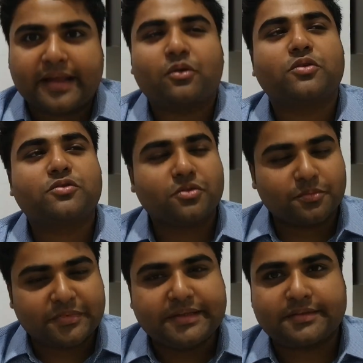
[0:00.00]
and
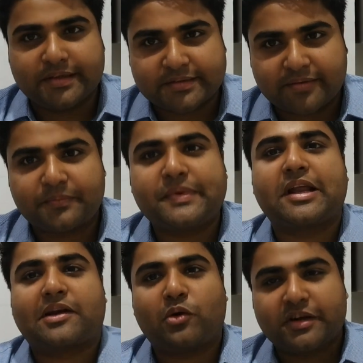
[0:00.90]
also these things have been
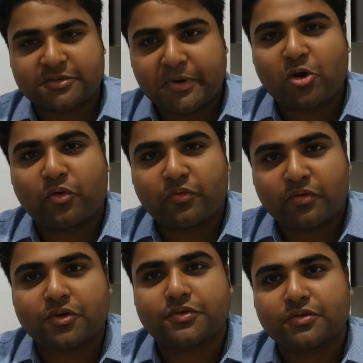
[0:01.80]
acknowledged by law
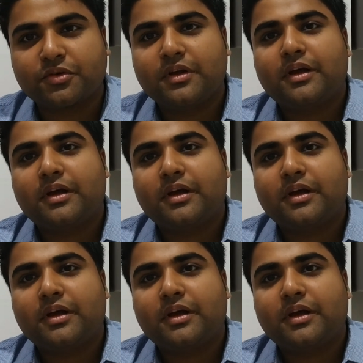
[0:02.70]
firms also,